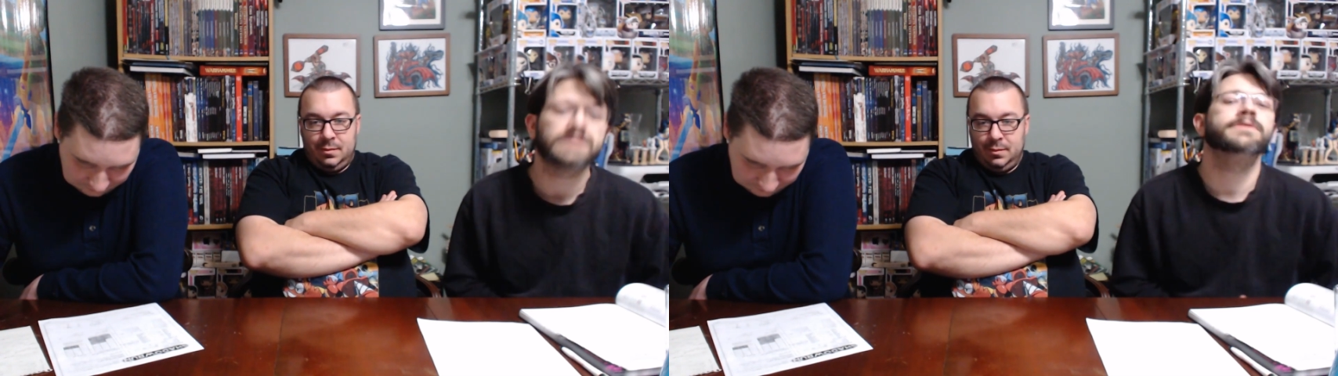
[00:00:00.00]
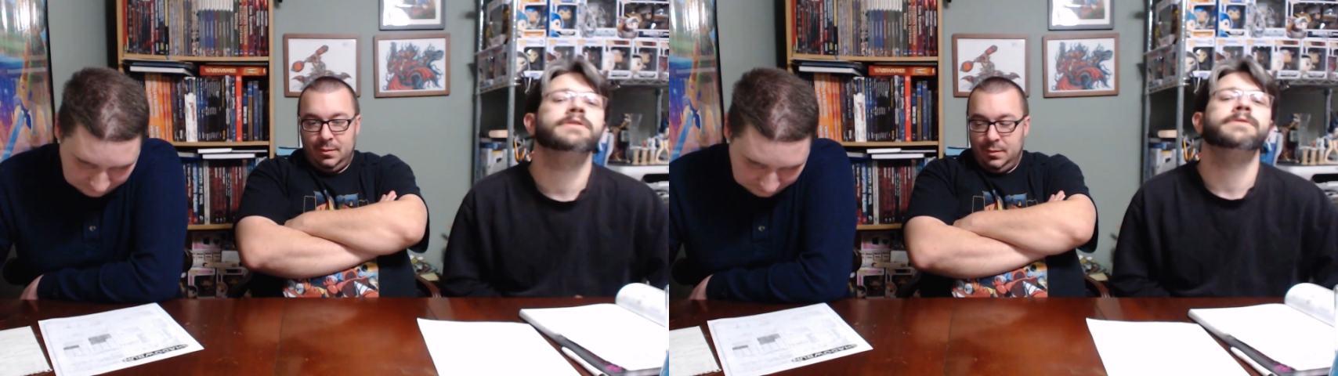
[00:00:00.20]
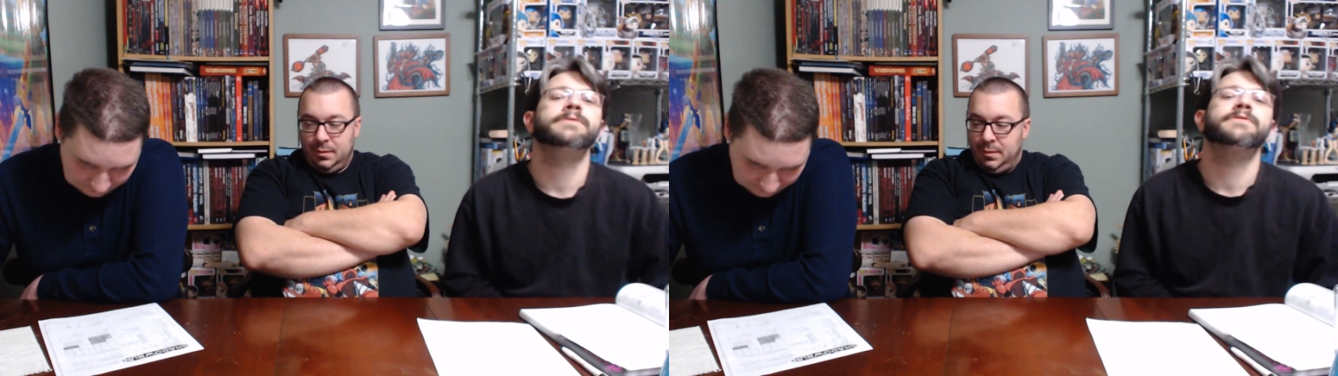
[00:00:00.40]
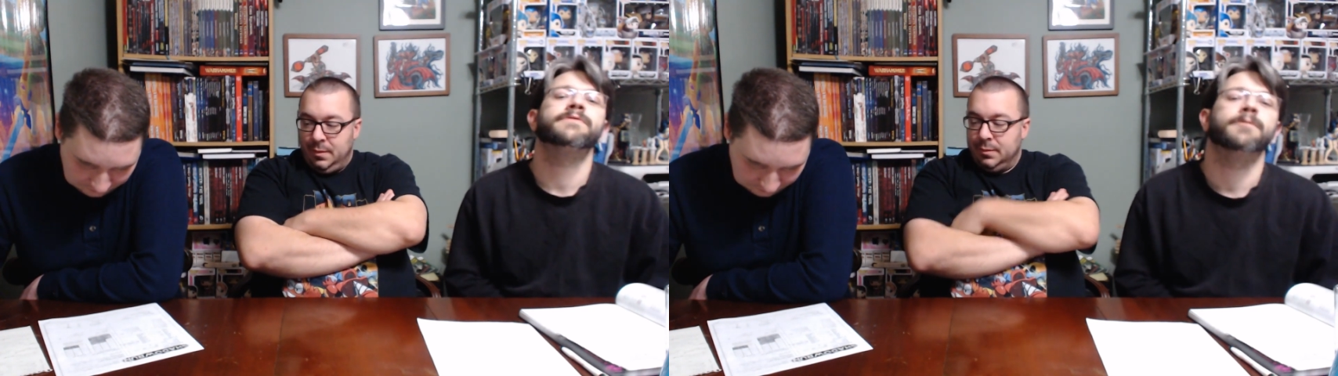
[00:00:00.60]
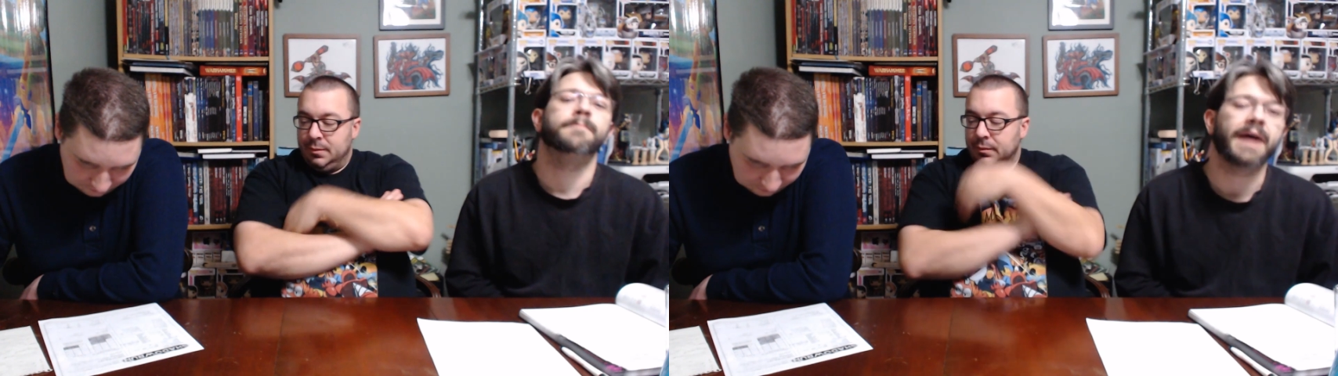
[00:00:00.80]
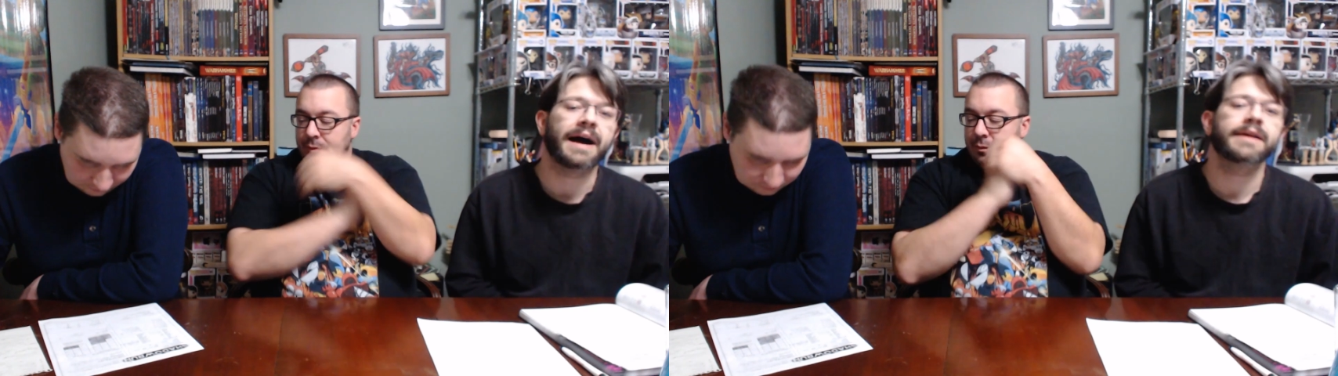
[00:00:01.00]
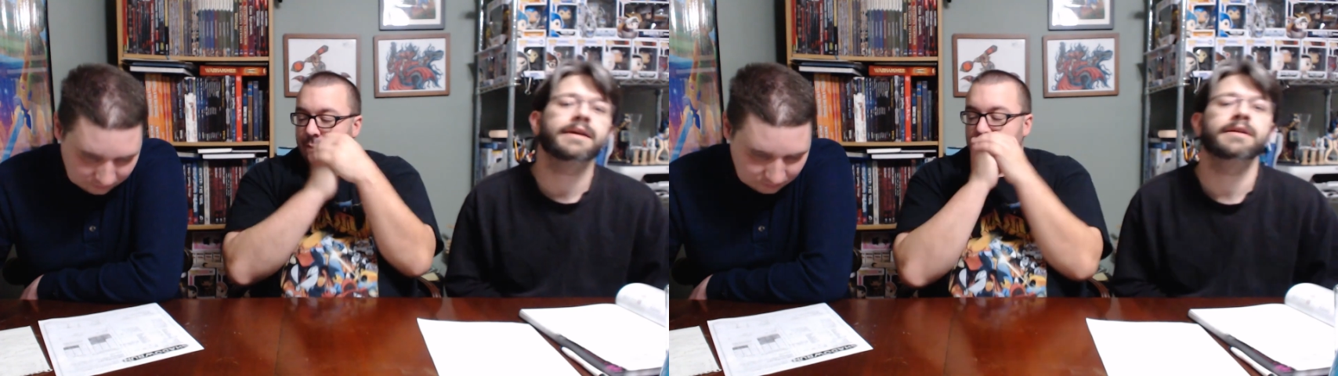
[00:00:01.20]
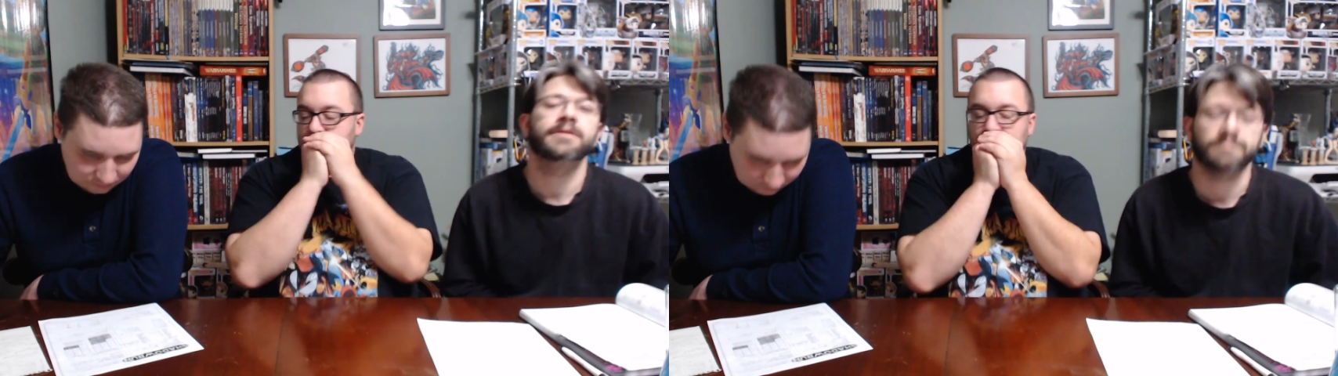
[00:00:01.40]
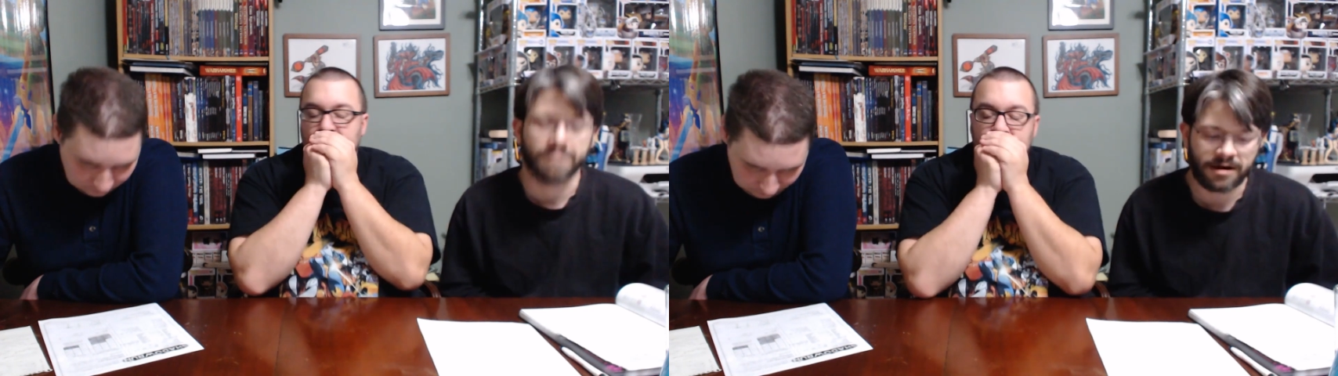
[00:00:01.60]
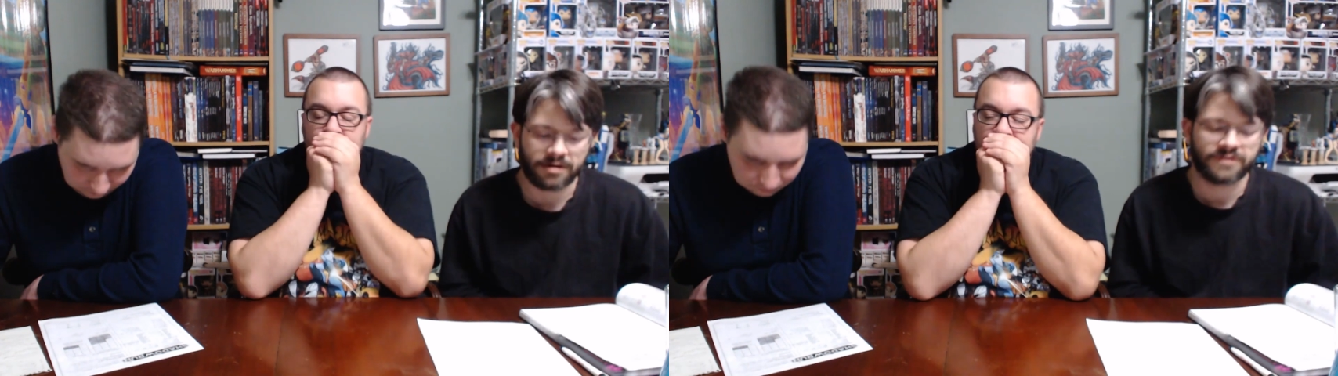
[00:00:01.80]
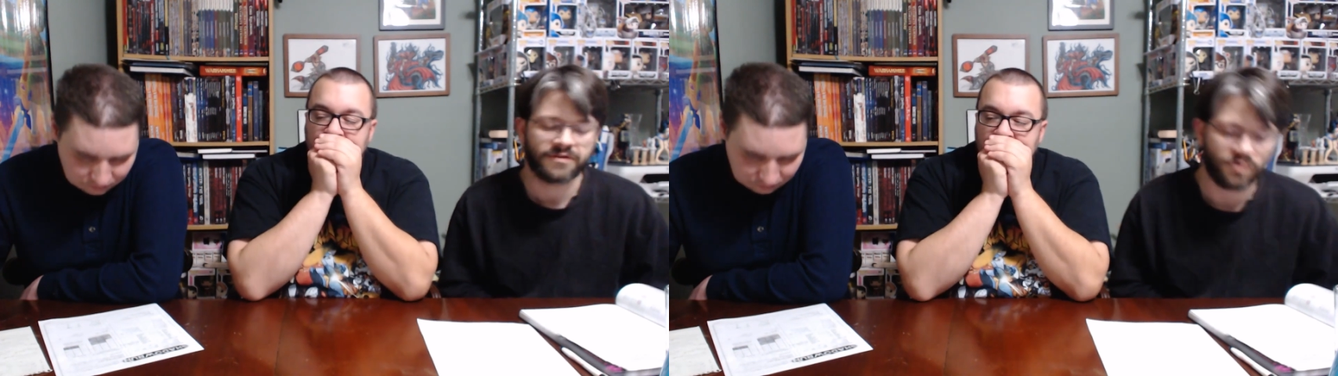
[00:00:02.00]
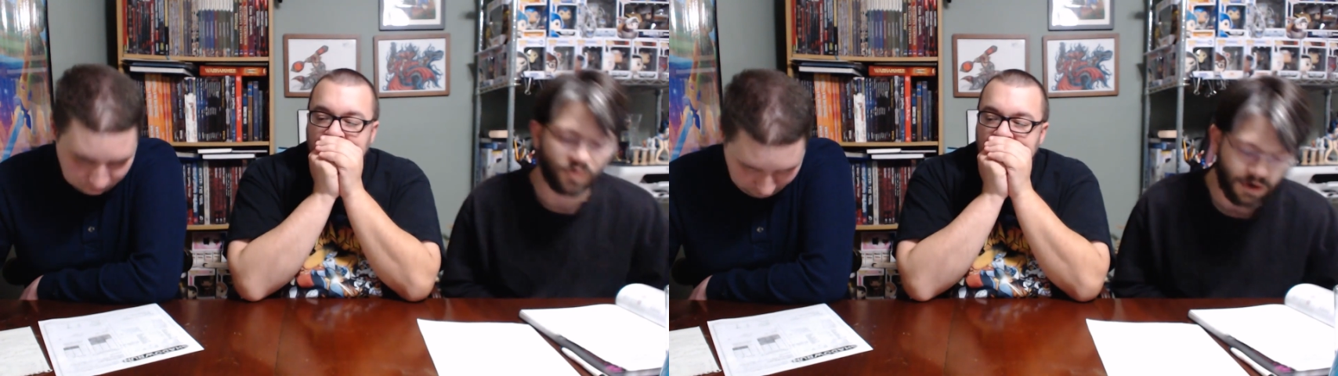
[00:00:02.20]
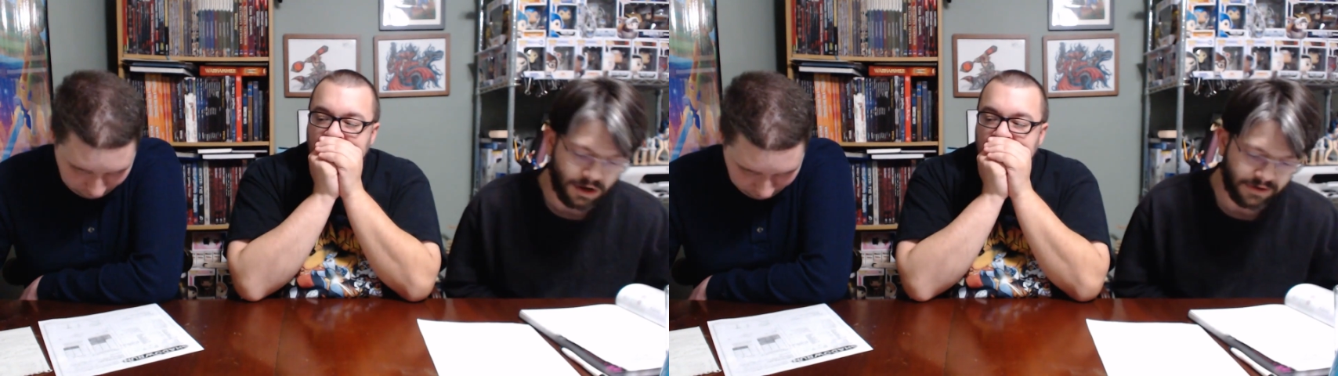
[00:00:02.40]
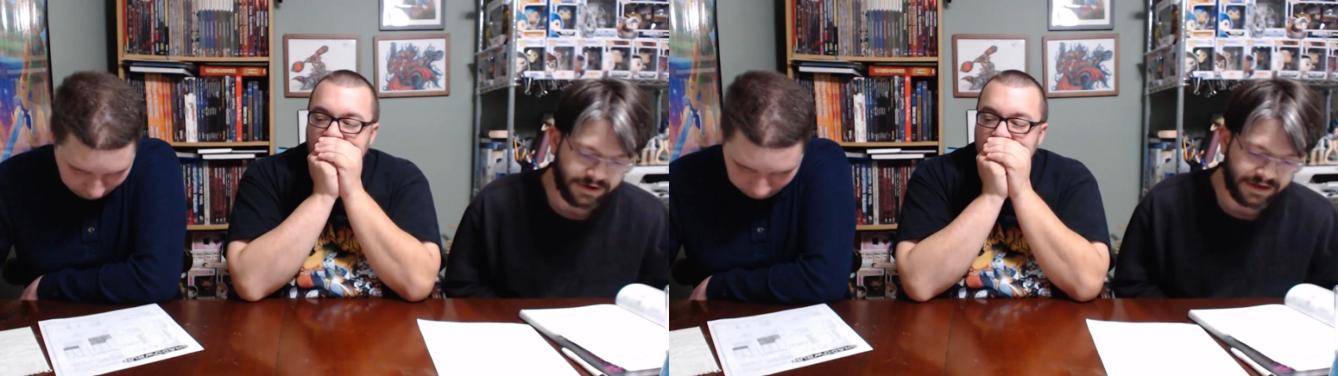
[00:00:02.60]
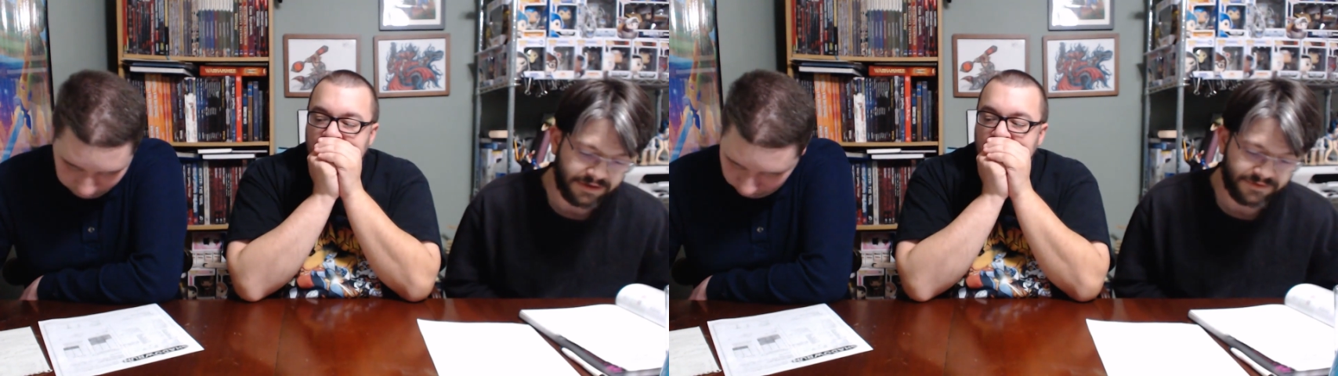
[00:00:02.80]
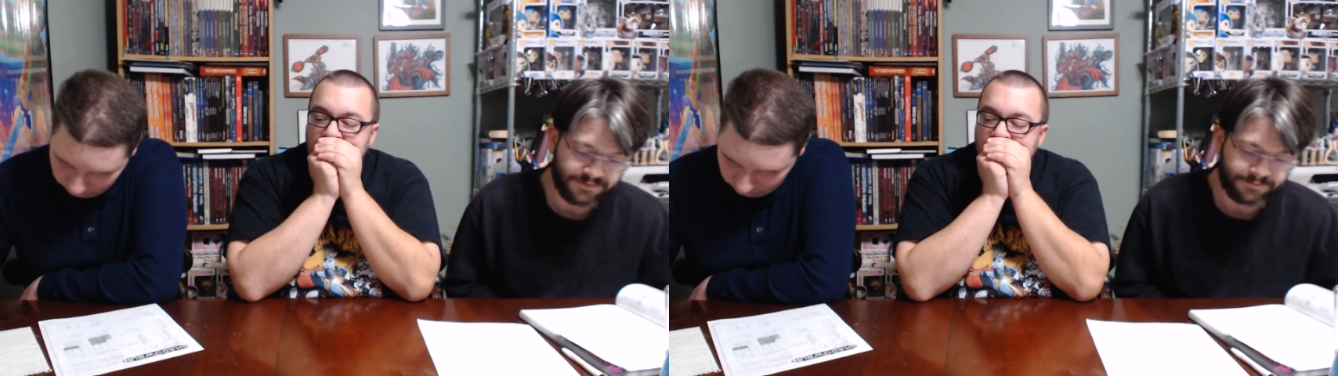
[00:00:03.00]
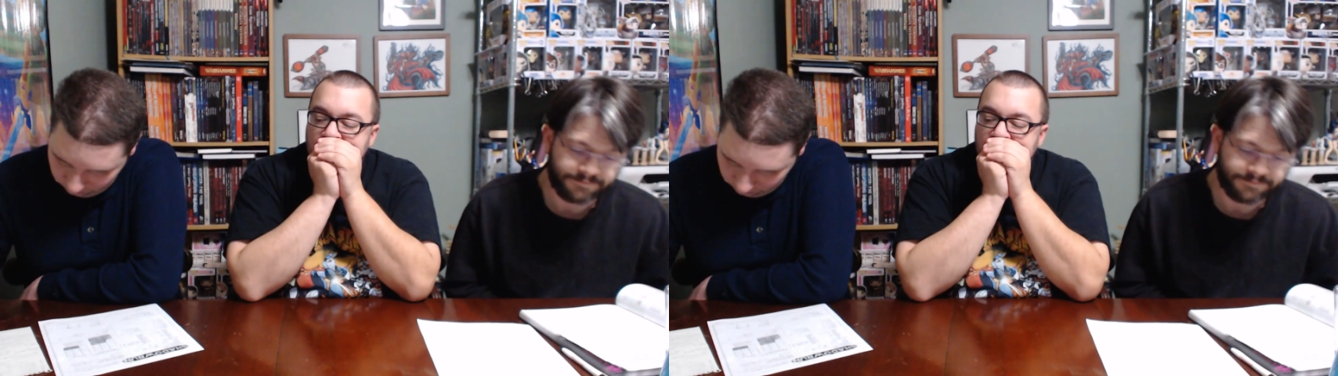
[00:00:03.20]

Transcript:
Speaker 1: used for buying your merits and qualities.